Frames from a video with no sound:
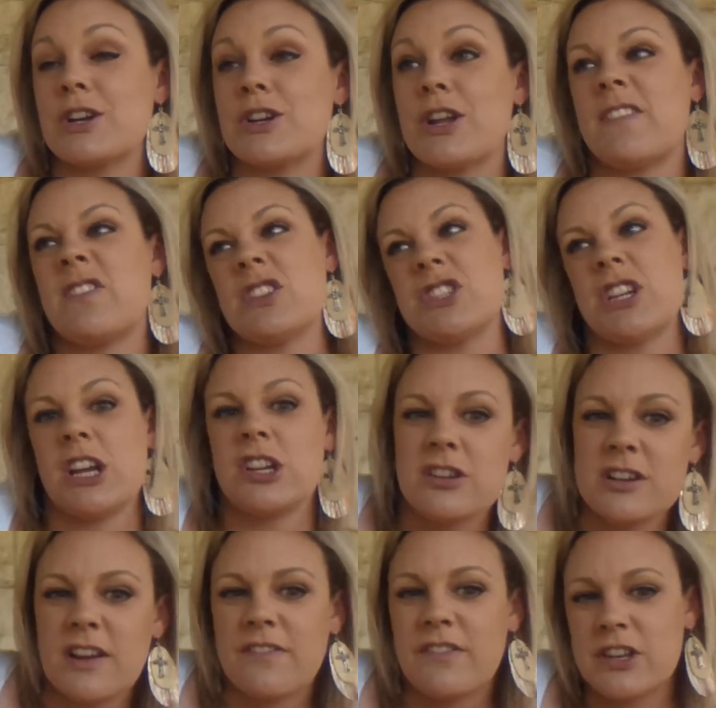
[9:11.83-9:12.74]
Or do you have to change
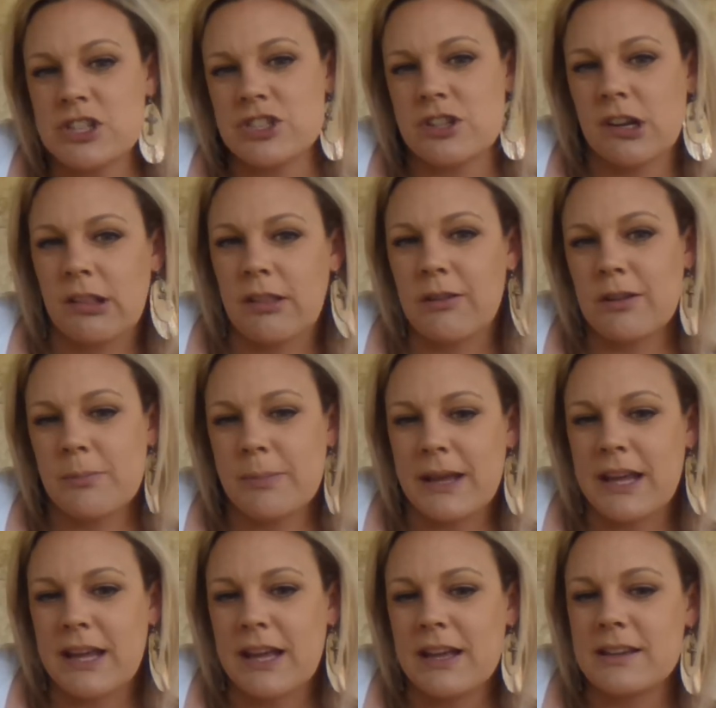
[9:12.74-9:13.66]
your definition a little
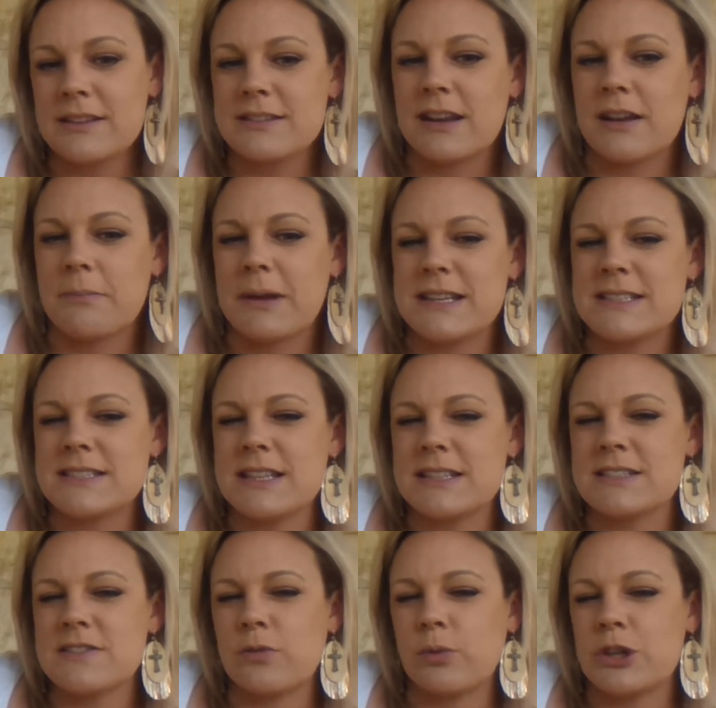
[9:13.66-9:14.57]
bit? Did it make
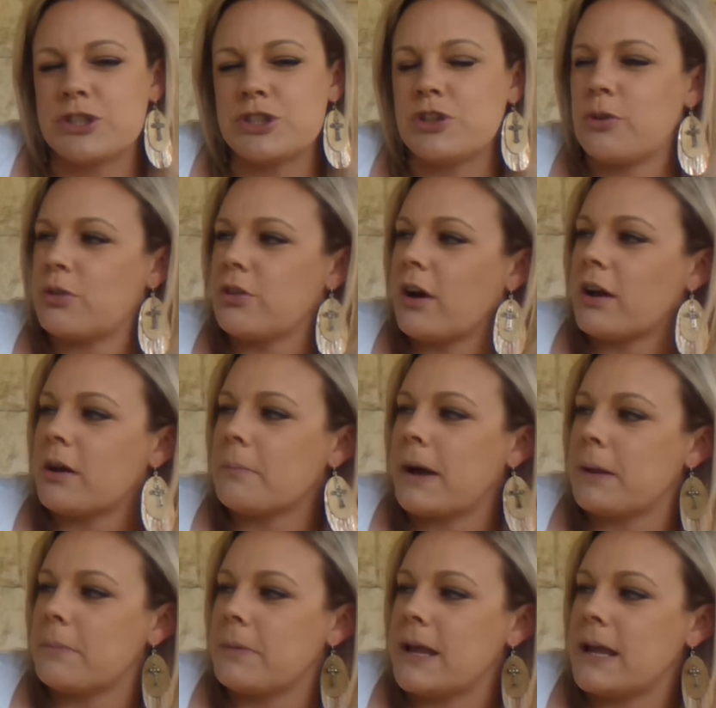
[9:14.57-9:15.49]
sense of what you thought it
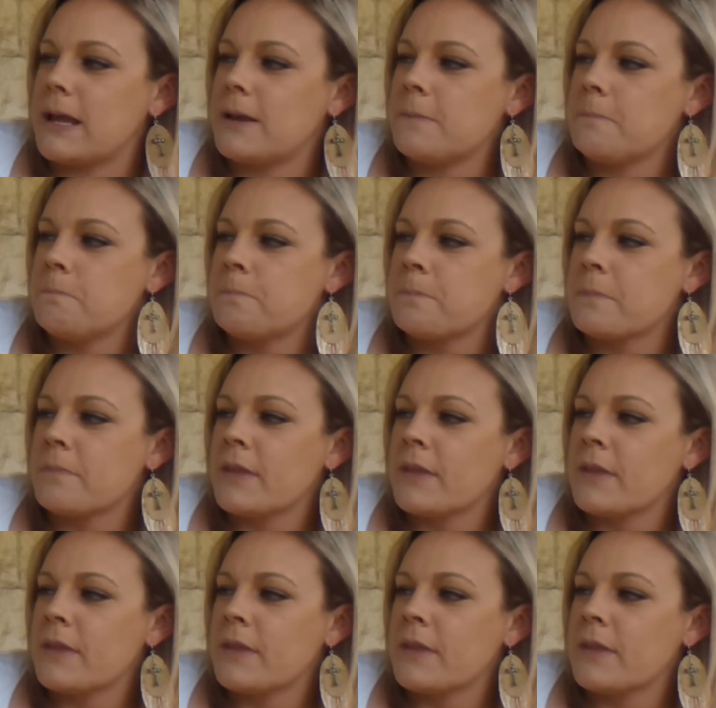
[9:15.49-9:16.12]
might mean?